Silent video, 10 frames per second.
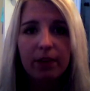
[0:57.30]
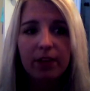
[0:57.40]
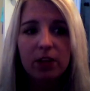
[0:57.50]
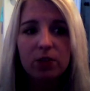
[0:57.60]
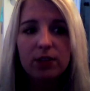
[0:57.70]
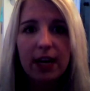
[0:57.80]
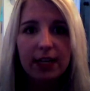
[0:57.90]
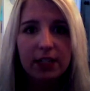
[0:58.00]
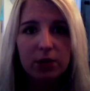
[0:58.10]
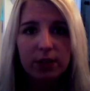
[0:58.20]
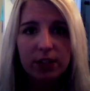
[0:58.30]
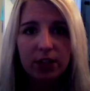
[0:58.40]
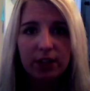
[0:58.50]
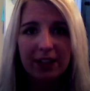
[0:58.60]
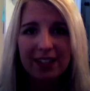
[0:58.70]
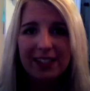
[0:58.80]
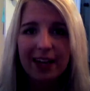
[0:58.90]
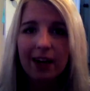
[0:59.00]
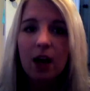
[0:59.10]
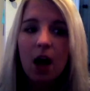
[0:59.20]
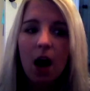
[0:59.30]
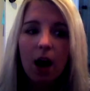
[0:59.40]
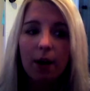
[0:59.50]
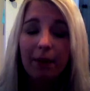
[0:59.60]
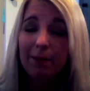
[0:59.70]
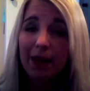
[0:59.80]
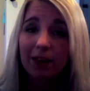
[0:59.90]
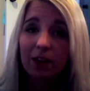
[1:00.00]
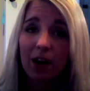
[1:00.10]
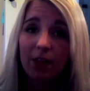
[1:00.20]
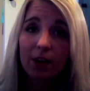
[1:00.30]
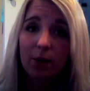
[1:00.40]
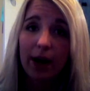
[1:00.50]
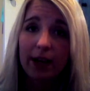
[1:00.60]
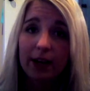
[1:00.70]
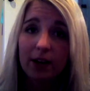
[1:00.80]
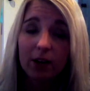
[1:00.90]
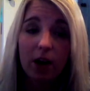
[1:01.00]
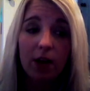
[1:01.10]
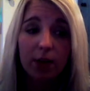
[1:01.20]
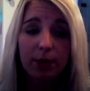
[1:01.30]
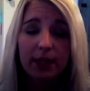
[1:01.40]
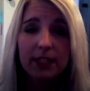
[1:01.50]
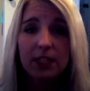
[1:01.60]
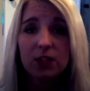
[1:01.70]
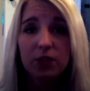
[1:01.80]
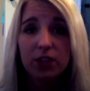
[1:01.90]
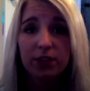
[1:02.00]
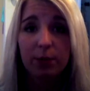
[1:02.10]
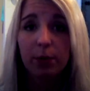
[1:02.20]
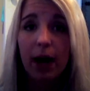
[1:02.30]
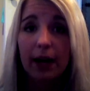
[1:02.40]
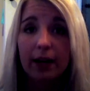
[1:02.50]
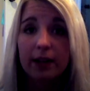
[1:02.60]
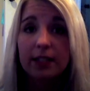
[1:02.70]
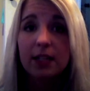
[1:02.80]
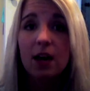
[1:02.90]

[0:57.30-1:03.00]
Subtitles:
they do test to a certain extent, I may look other places for different products.